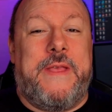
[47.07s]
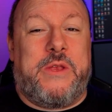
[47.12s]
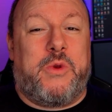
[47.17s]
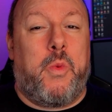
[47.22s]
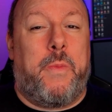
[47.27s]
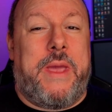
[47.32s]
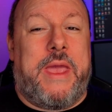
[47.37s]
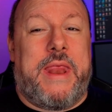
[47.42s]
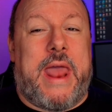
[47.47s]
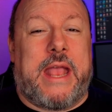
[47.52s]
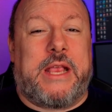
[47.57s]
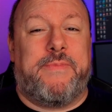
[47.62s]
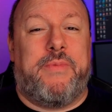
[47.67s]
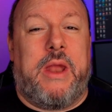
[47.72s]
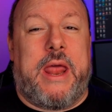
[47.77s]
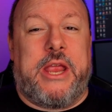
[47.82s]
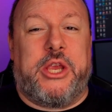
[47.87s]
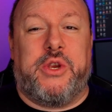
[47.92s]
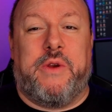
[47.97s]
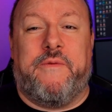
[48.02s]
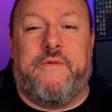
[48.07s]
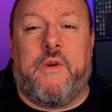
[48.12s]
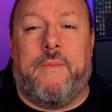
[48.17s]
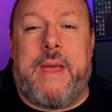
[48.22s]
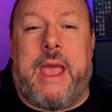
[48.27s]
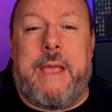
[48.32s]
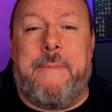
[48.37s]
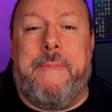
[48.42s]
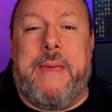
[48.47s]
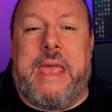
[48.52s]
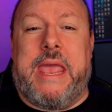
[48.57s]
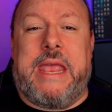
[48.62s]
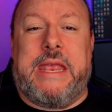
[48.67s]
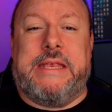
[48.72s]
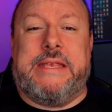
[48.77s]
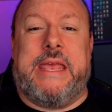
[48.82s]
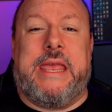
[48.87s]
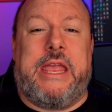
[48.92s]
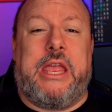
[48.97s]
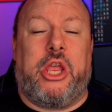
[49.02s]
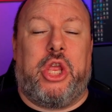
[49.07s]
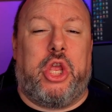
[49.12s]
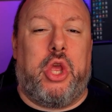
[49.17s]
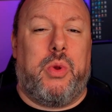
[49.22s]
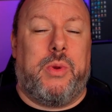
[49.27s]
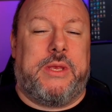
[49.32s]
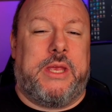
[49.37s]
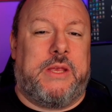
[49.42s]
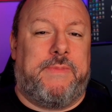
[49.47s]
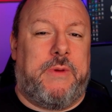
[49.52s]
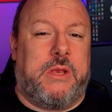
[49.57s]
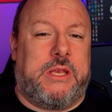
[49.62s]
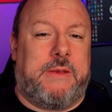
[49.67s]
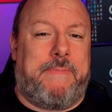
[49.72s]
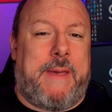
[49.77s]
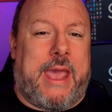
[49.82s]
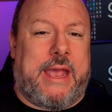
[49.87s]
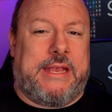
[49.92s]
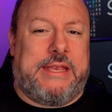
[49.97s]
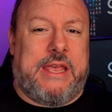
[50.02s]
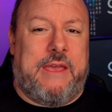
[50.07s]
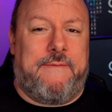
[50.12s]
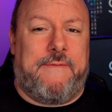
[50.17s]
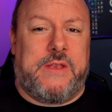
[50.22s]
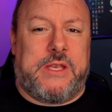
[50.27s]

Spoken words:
This will be an explanation from a PC user's perspective.